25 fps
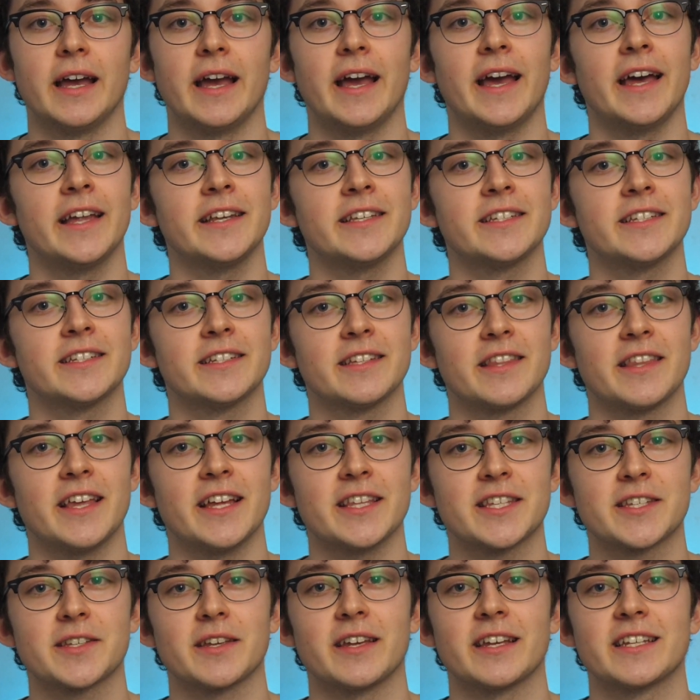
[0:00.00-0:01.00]
And
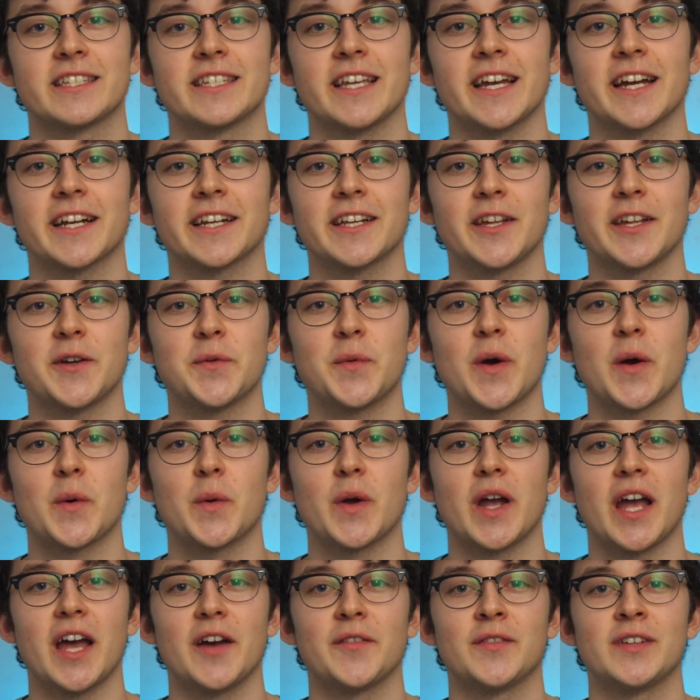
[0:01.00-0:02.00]
that's exactly why we
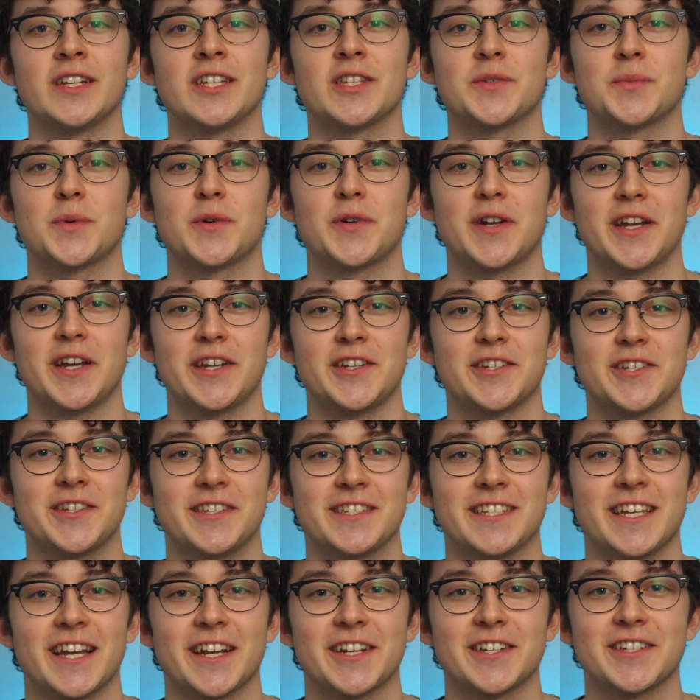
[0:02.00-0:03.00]
have an inspiration
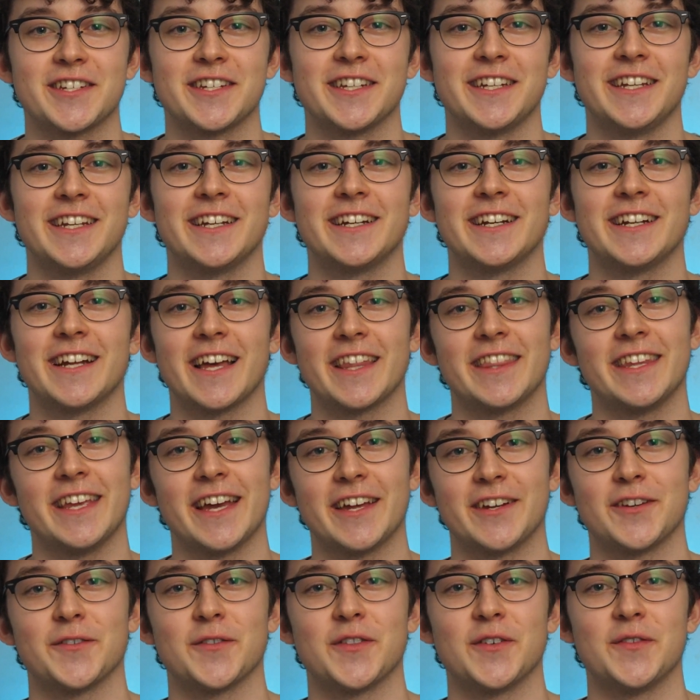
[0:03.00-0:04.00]
section here at the end
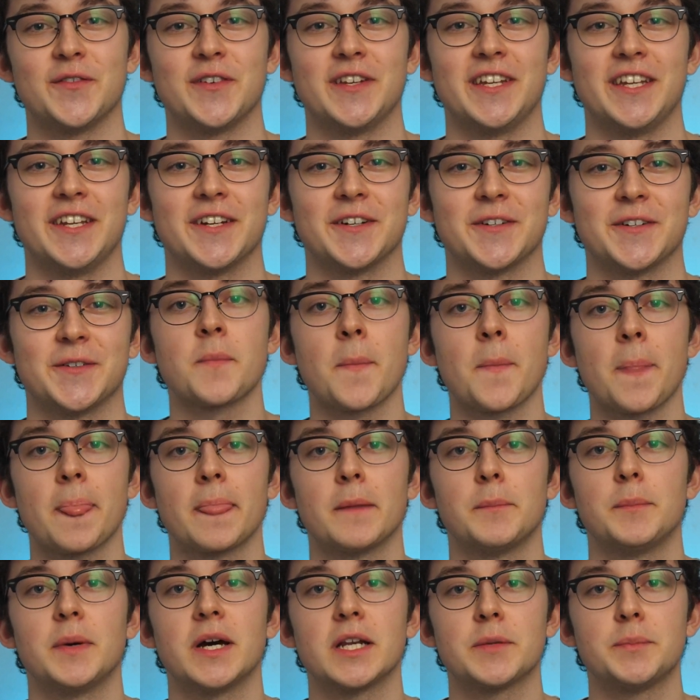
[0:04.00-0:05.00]
of the video.
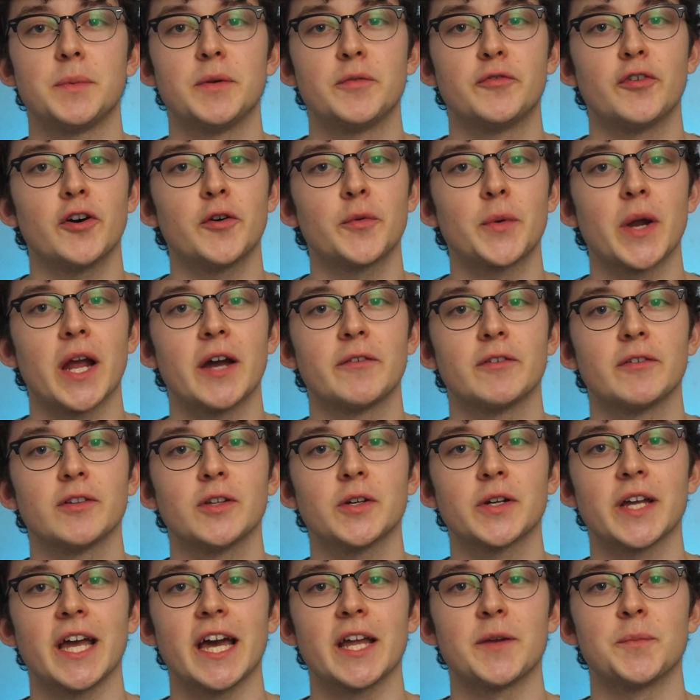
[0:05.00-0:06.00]
But before we have a look
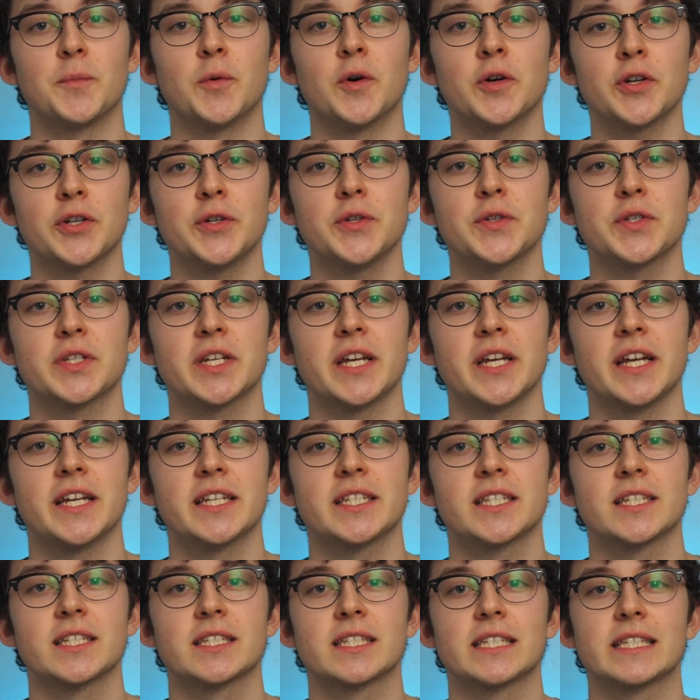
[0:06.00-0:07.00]
at more use
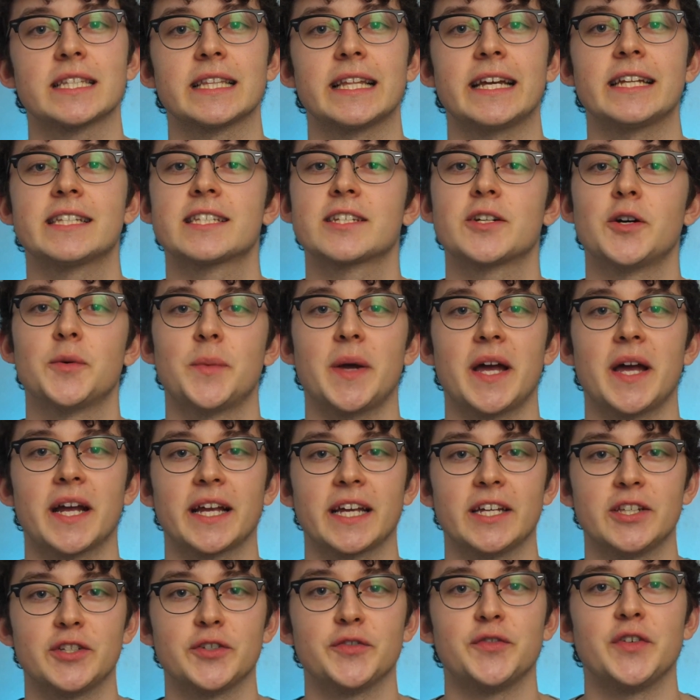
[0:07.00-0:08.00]
cases, let's go back
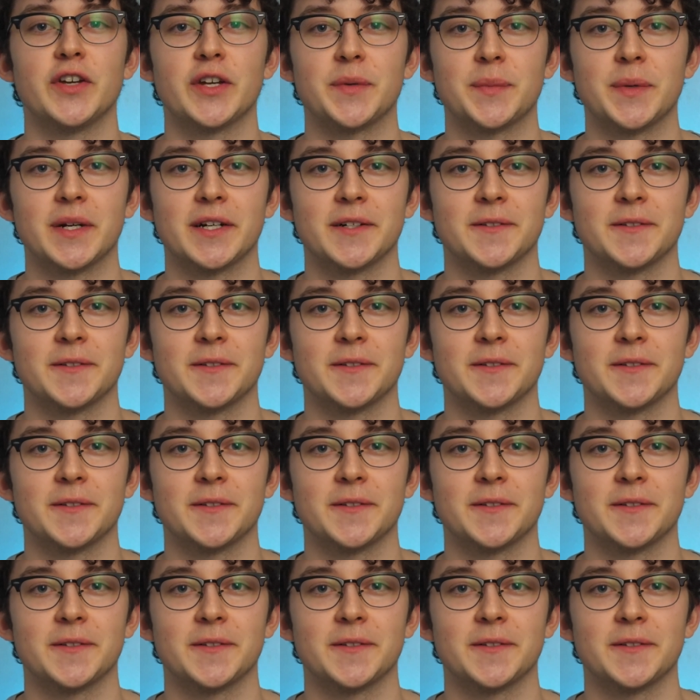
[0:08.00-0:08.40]
into Figma.